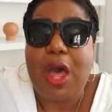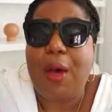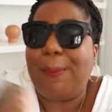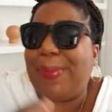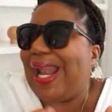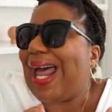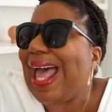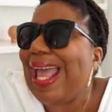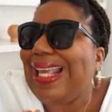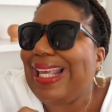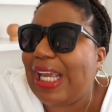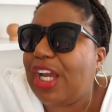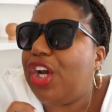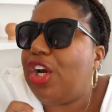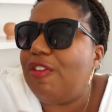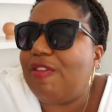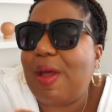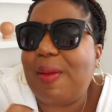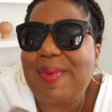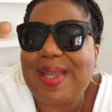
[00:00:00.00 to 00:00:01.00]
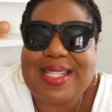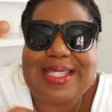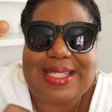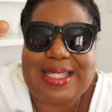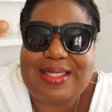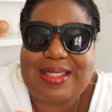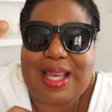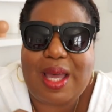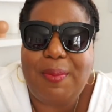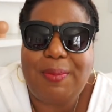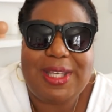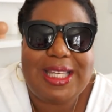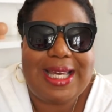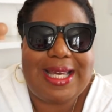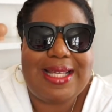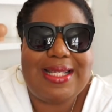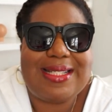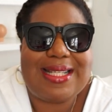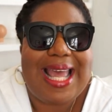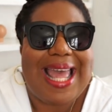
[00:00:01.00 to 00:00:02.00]
But I care if I mess these up
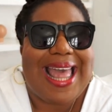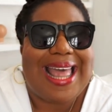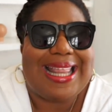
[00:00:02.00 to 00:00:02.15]
because